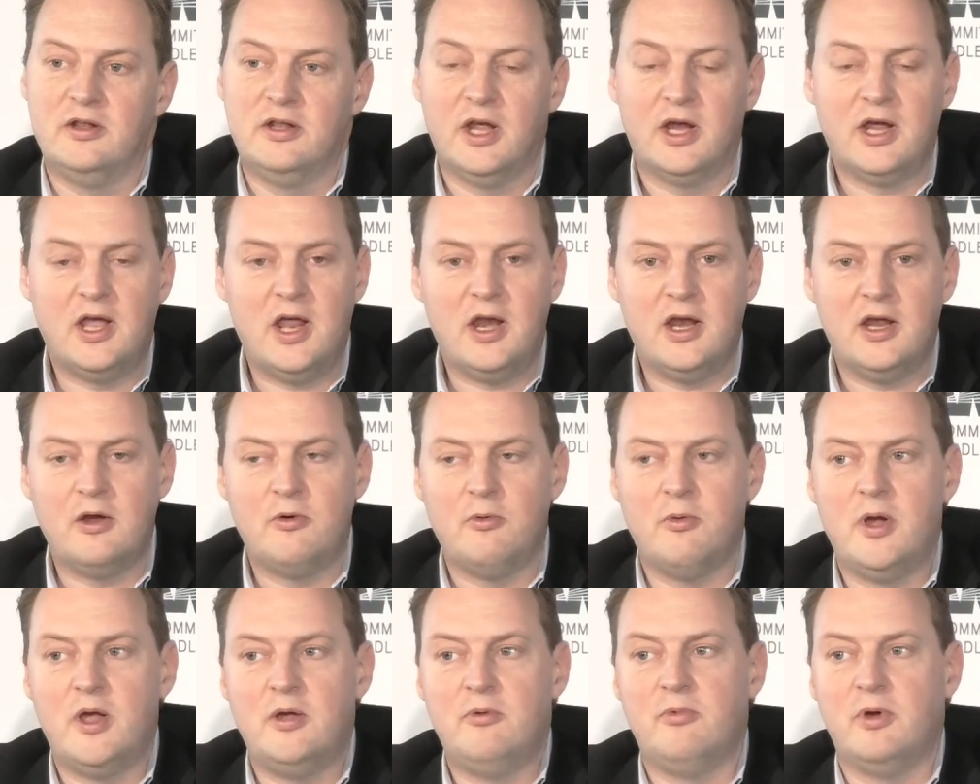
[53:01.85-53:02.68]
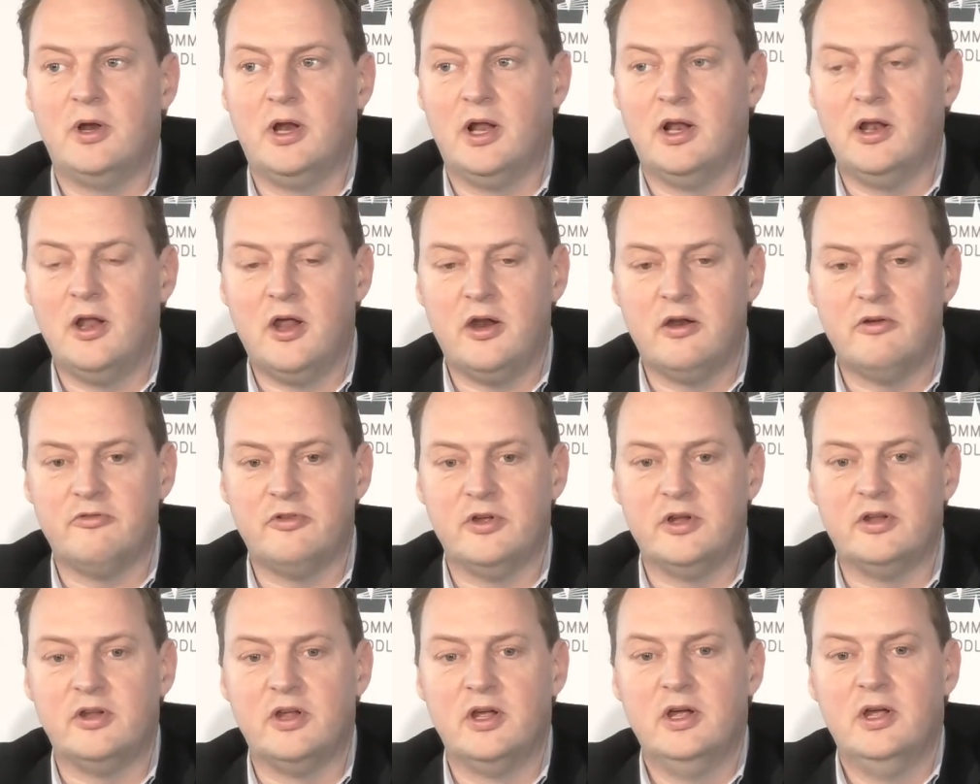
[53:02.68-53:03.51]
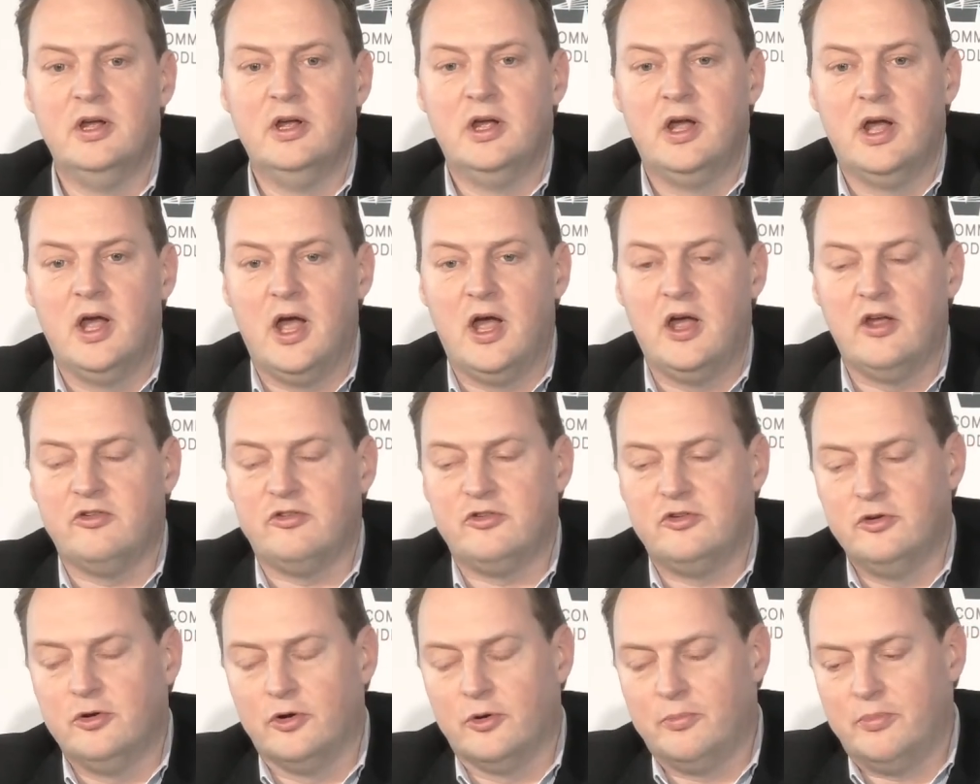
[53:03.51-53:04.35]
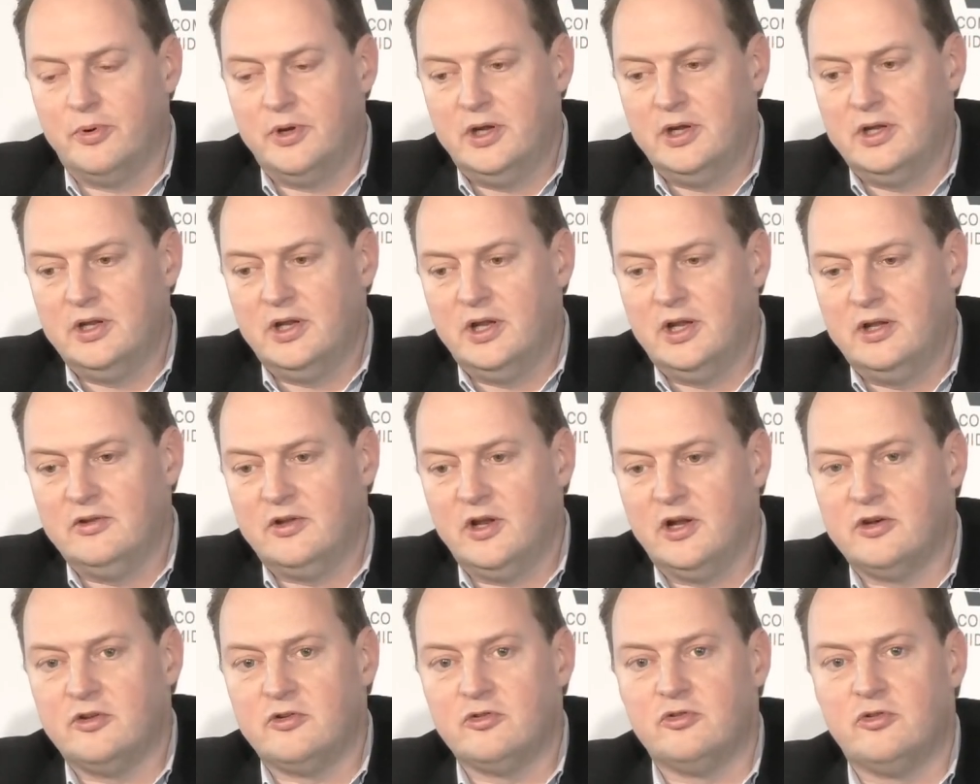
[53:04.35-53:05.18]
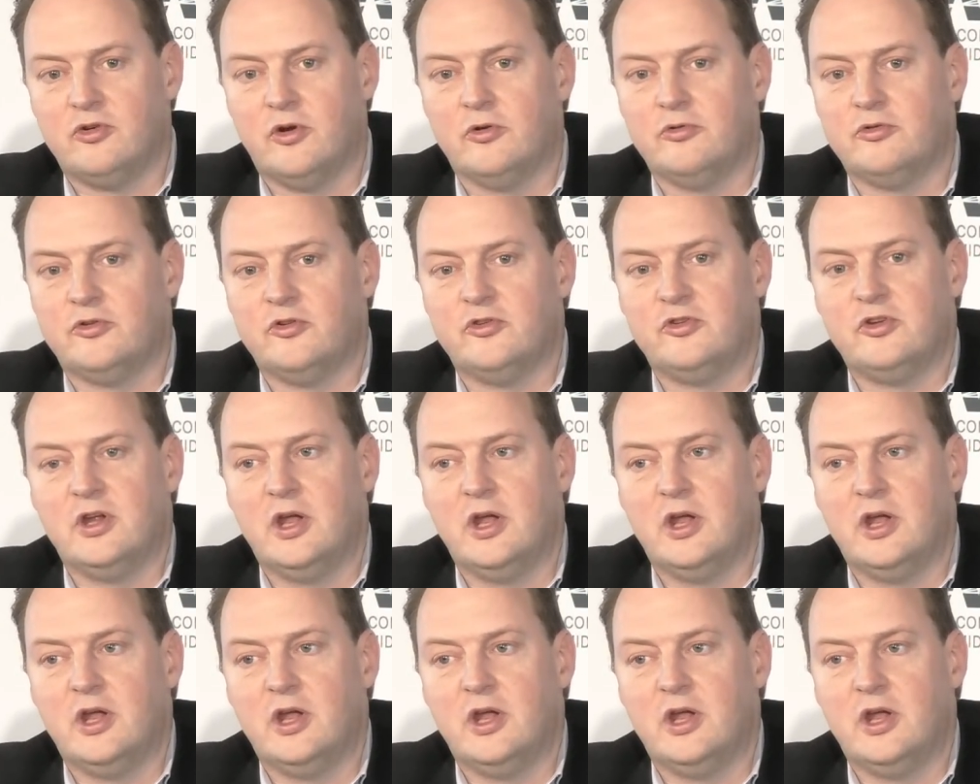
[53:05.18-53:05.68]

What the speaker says: they're getting away with a lot of it as European intelligence services.